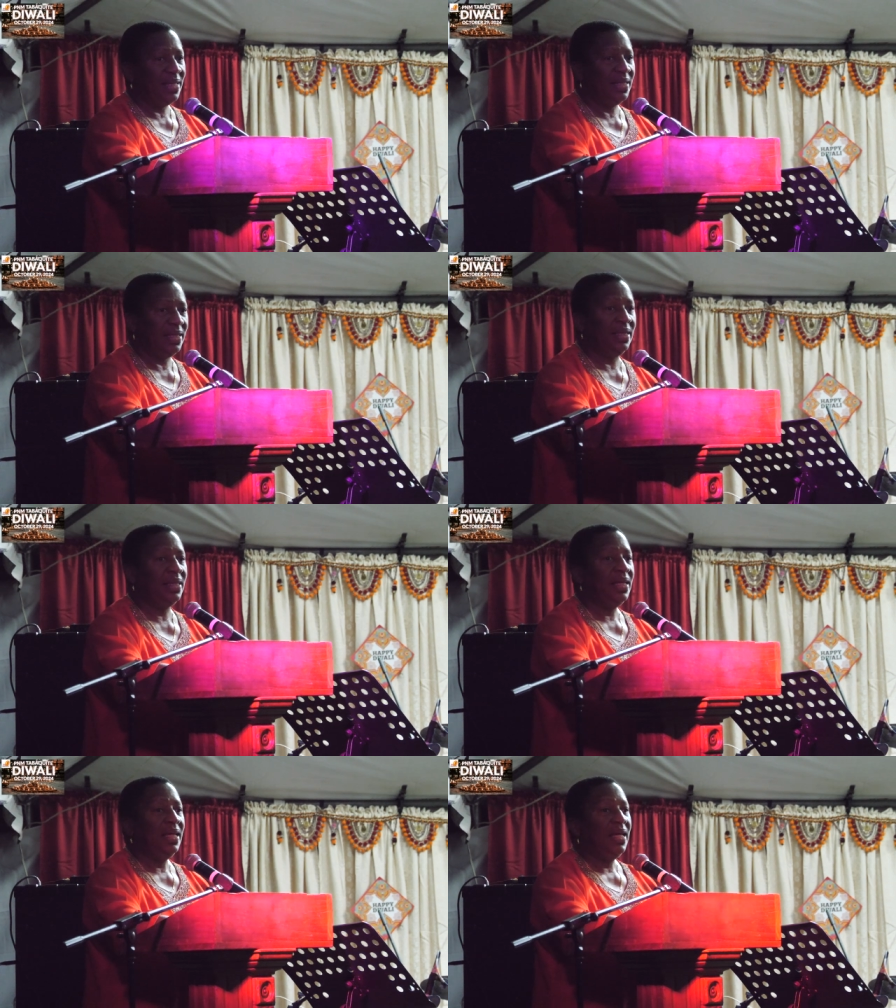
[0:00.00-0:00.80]
Hindi.
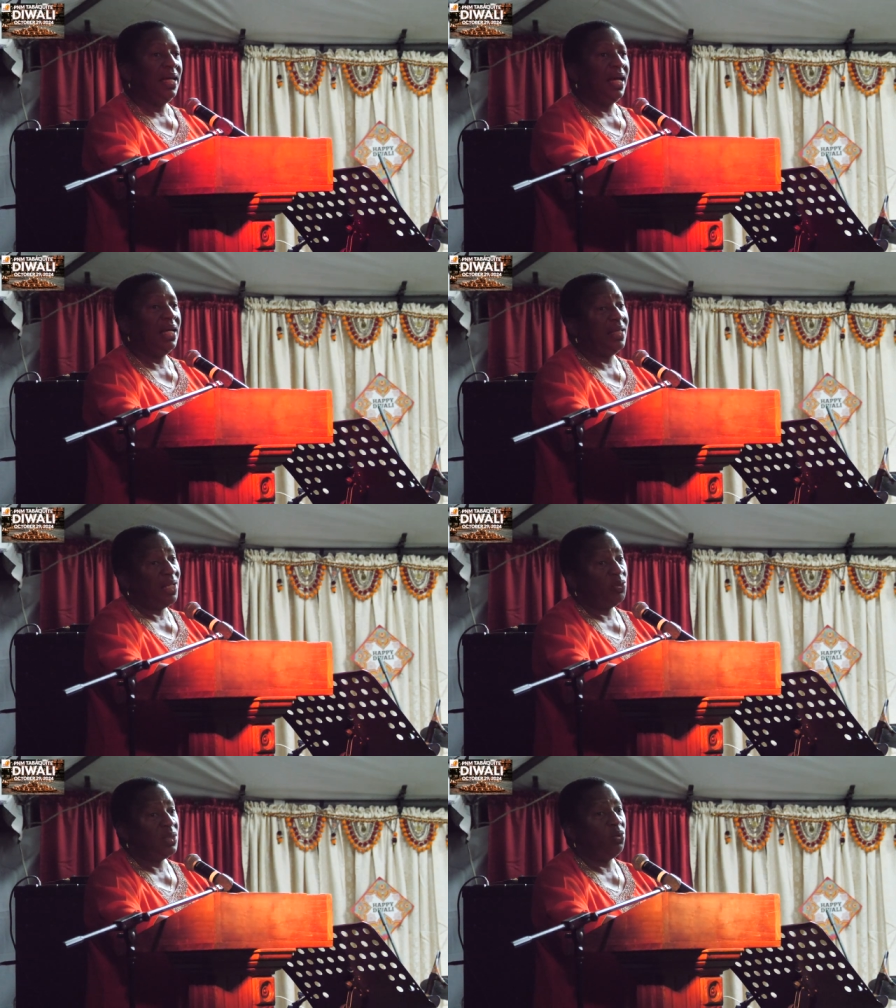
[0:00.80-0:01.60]
And
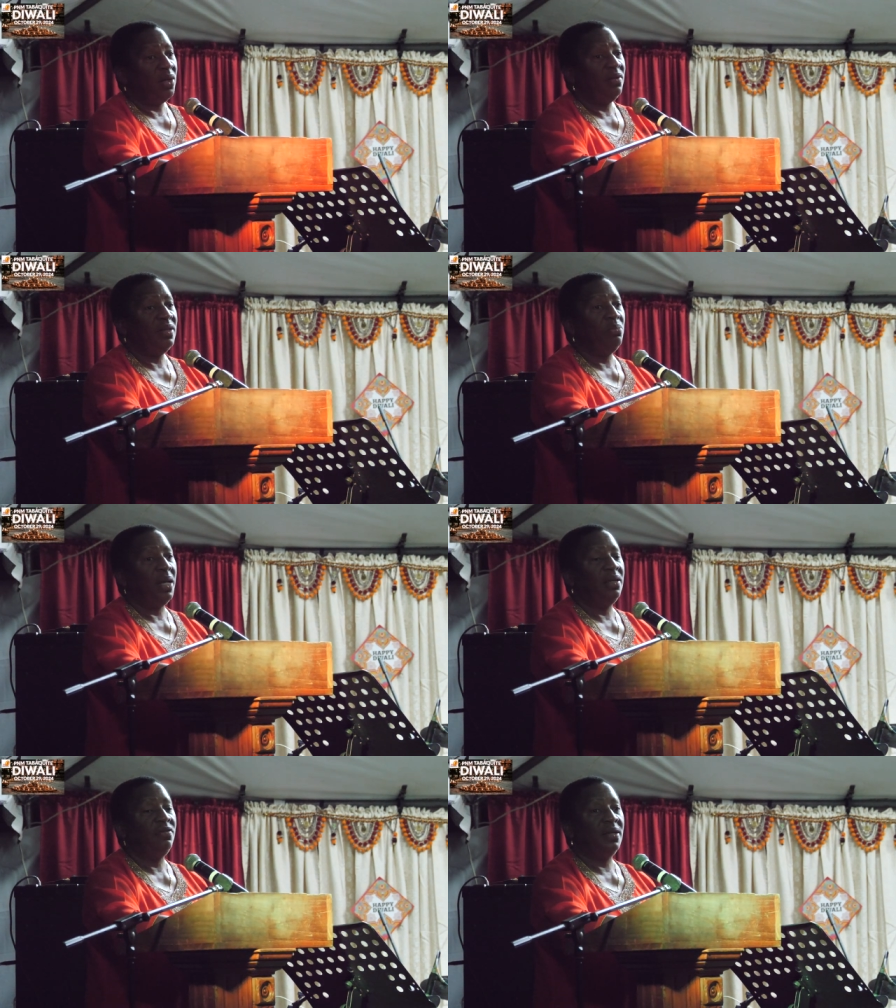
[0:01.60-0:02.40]
that was one of the
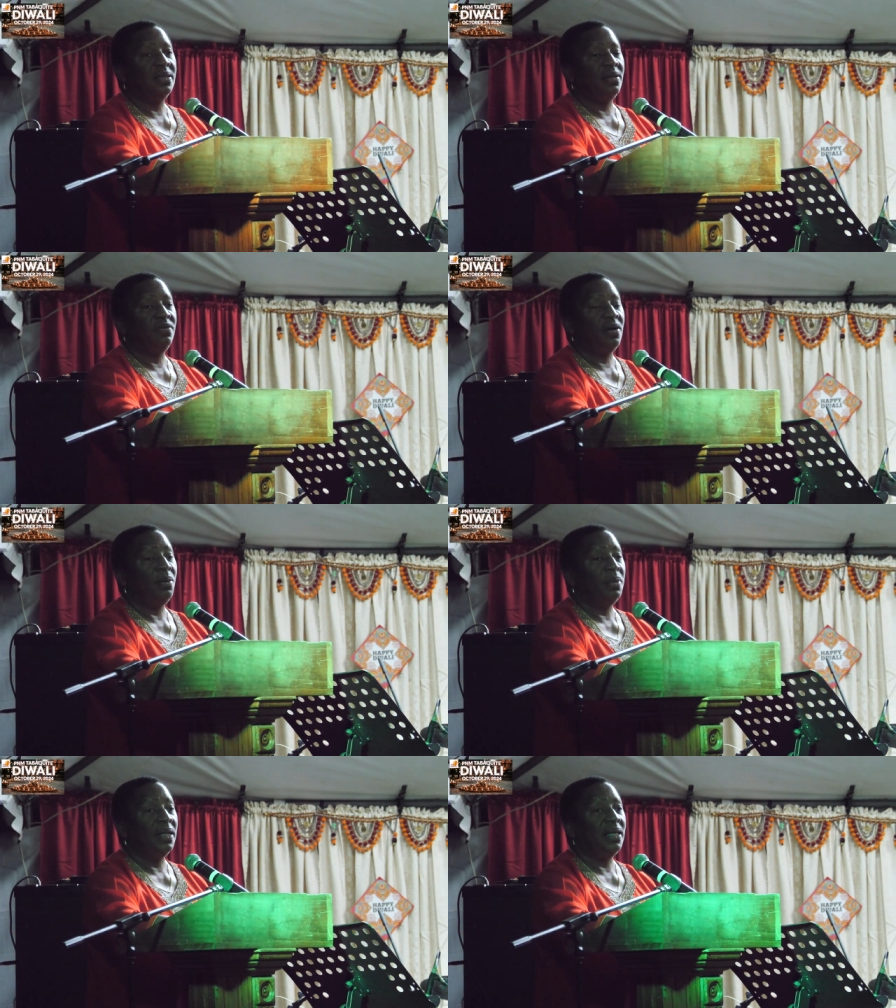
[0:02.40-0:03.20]
benefits of
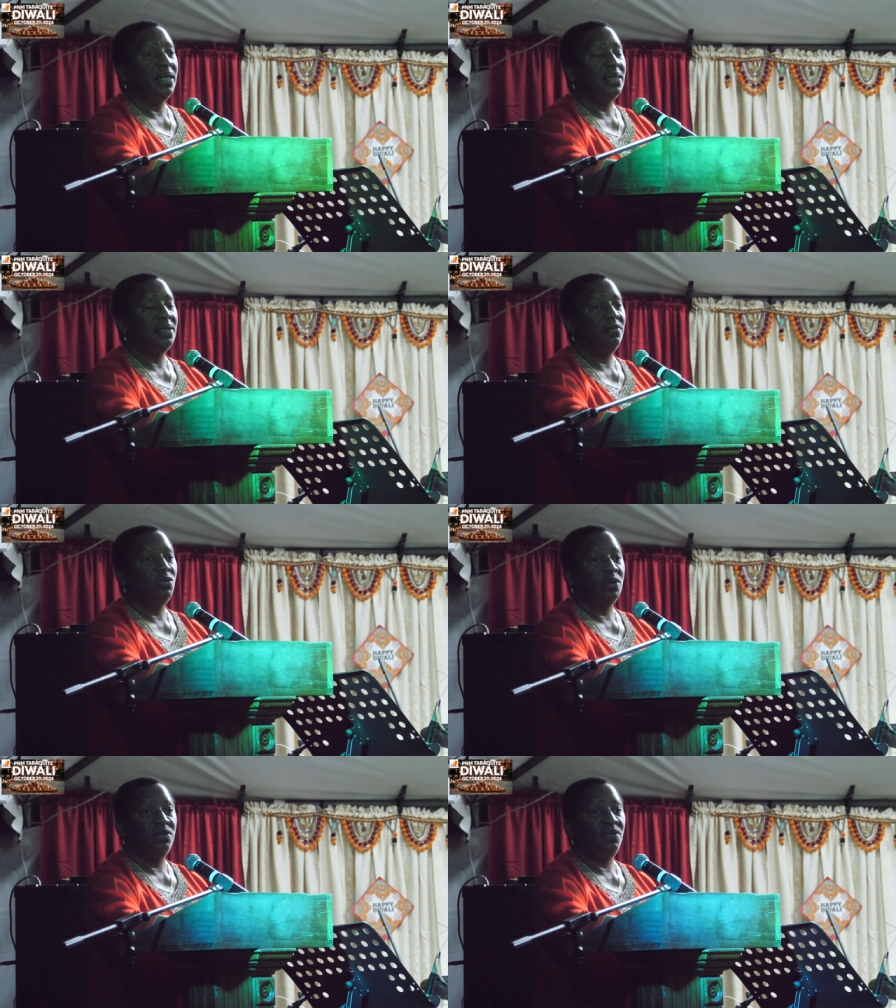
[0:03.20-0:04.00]
coming in
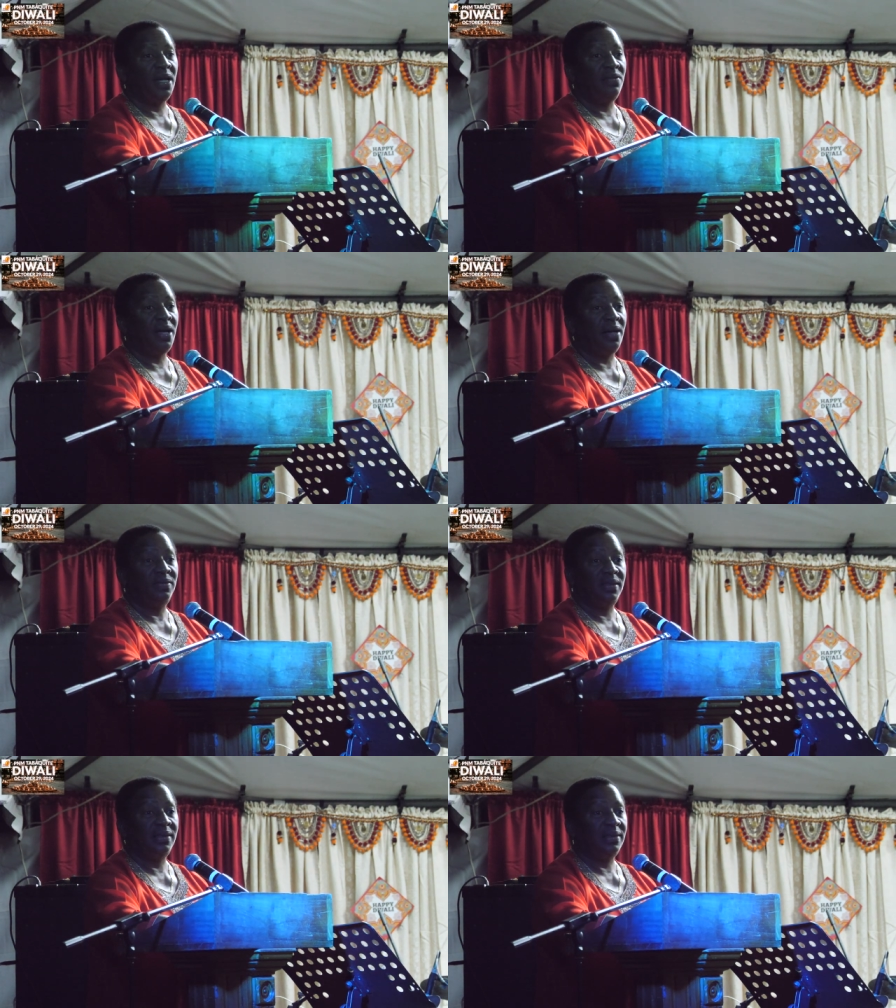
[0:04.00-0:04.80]
1845
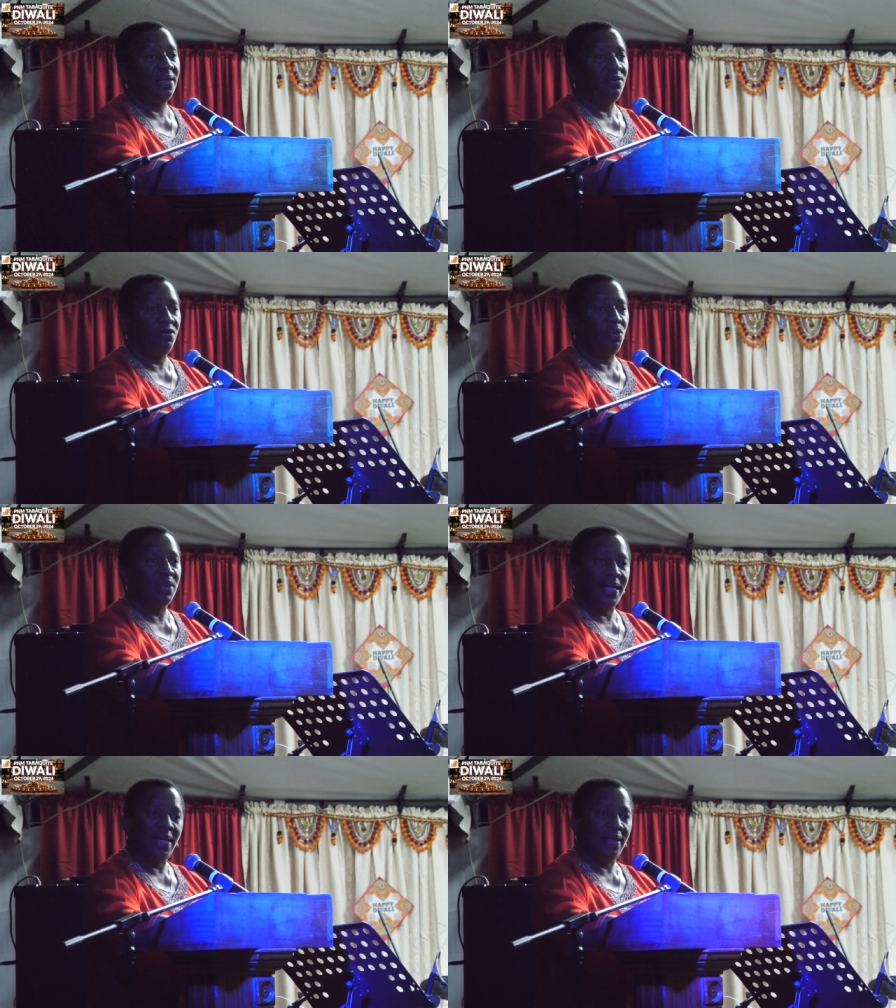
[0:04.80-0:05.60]
after slavery
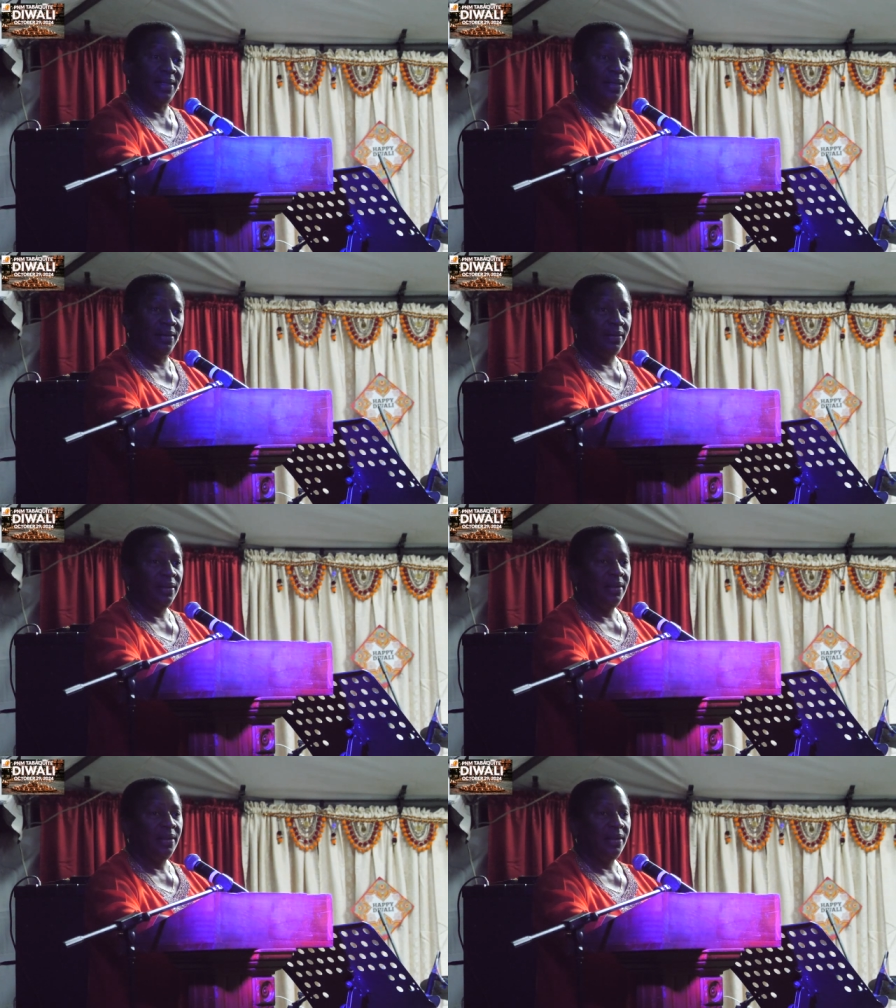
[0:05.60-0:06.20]
was ended.